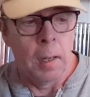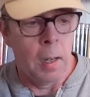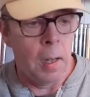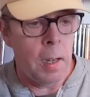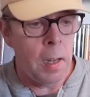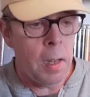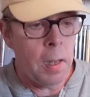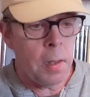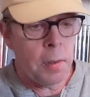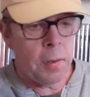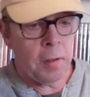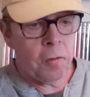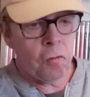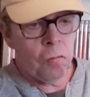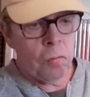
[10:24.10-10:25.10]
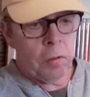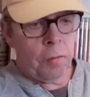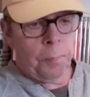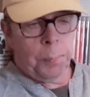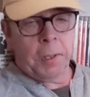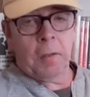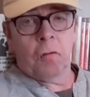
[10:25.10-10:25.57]
That's all
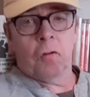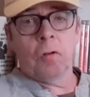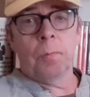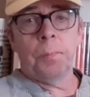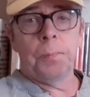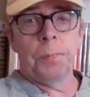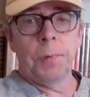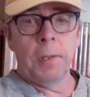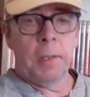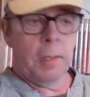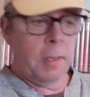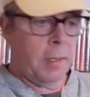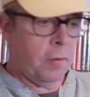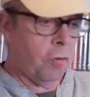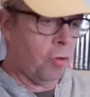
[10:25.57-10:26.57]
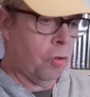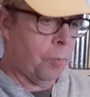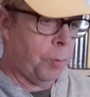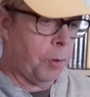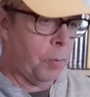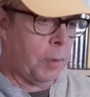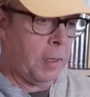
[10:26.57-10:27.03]
I've picked up the last
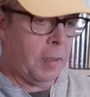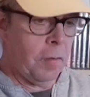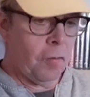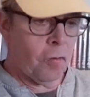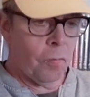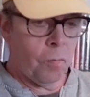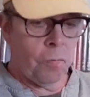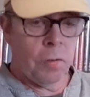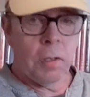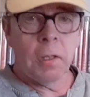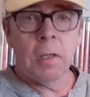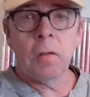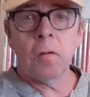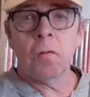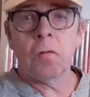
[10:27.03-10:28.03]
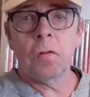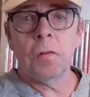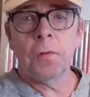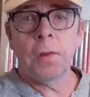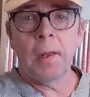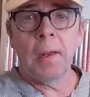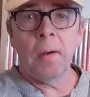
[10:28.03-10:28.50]
couple of weeks. Some really good
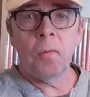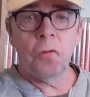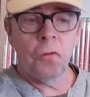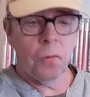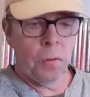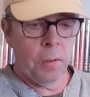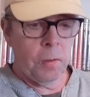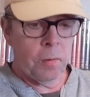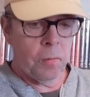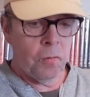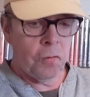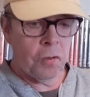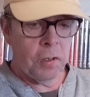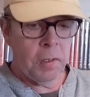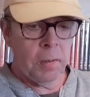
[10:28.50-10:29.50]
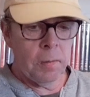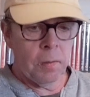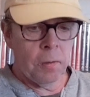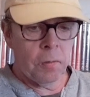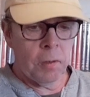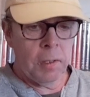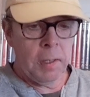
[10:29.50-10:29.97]
stuff there. I'm sure you'll agree.
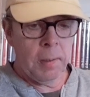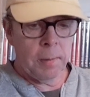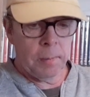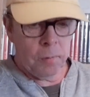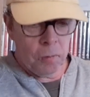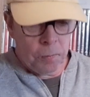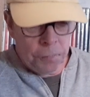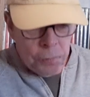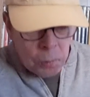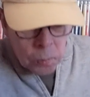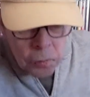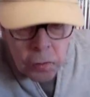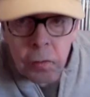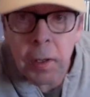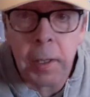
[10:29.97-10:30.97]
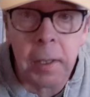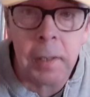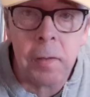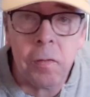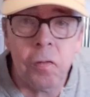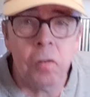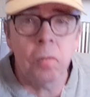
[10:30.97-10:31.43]
I look forward to cracking
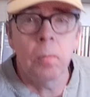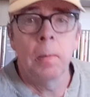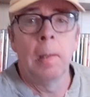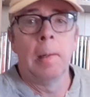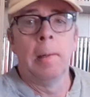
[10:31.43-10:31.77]
into.